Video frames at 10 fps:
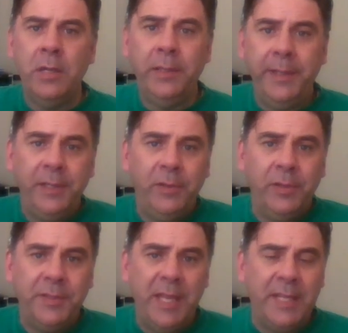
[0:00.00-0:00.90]
Clinical
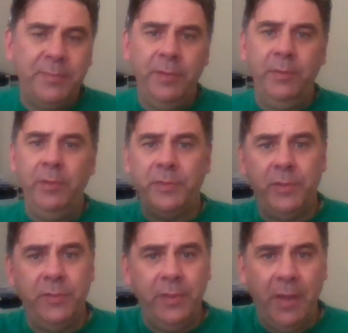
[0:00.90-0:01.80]
assessment,
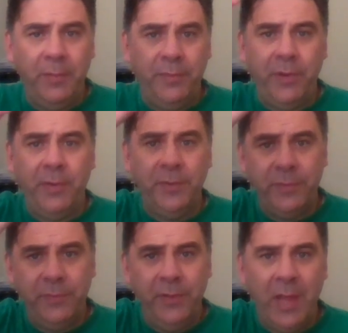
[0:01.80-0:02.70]
so if I were to
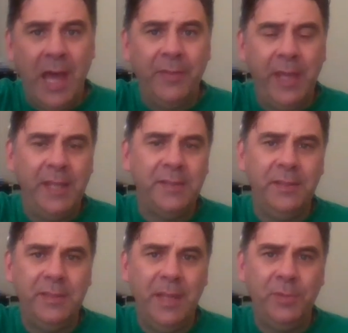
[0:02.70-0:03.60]
fill out the case
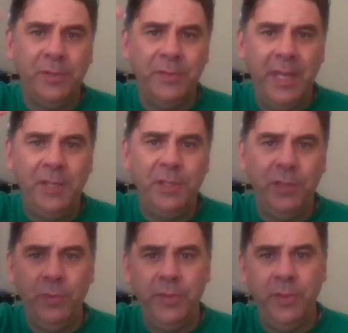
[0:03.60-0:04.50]

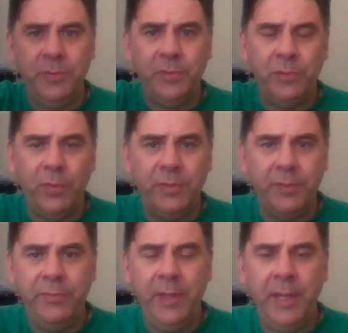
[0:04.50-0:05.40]
conceptualization with those sorts
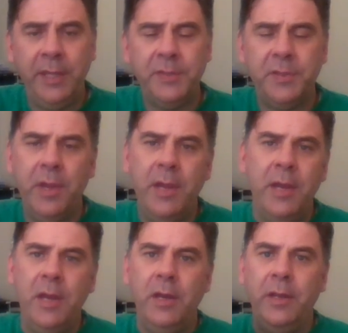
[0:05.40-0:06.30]
of things,
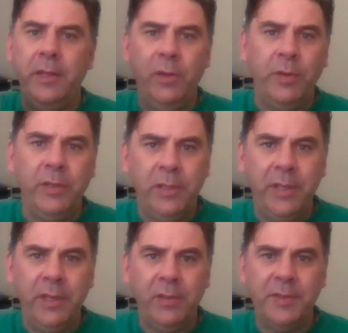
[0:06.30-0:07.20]
and then go into
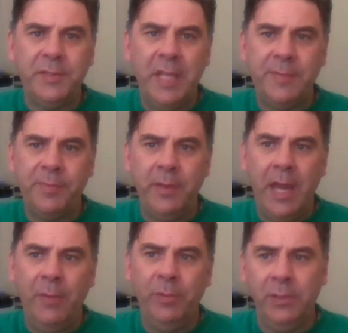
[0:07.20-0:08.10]
clinical assessment,
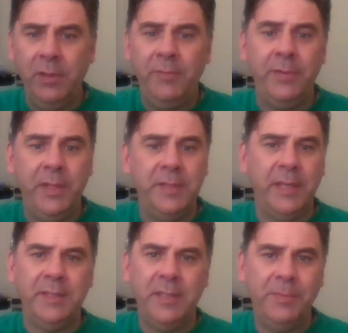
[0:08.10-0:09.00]
I would look for things
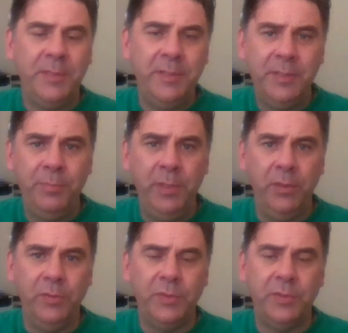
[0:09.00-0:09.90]
like substance
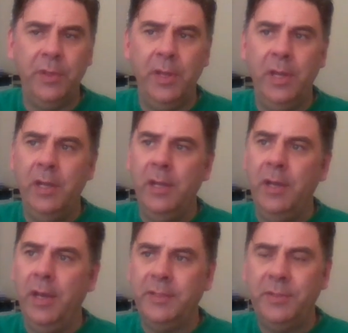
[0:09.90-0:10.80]
abuse,
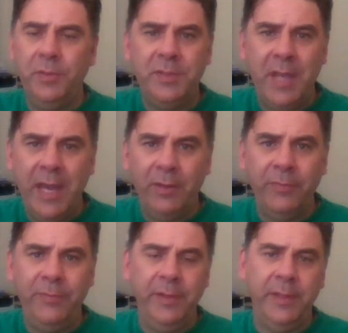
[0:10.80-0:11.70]
suicidal
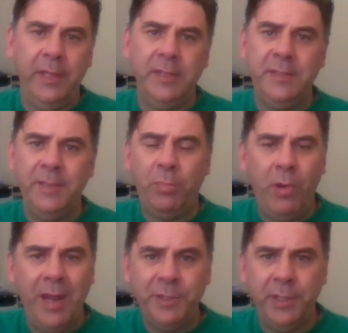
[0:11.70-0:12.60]
feelings,
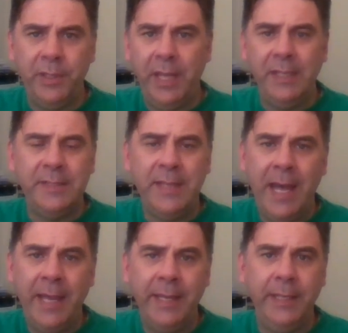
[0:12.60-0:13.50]
depression,
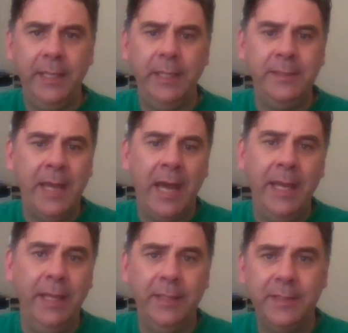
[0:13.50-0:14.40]
anxiety,
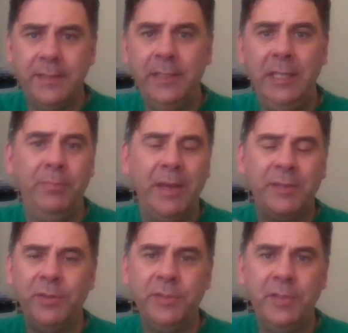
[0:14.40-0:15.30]
diet, sleep,
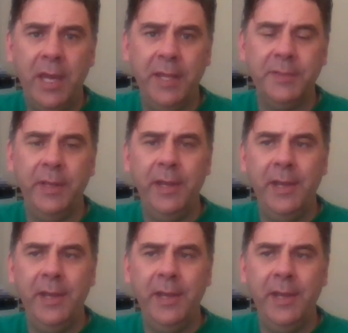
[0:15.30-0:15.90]
exercise,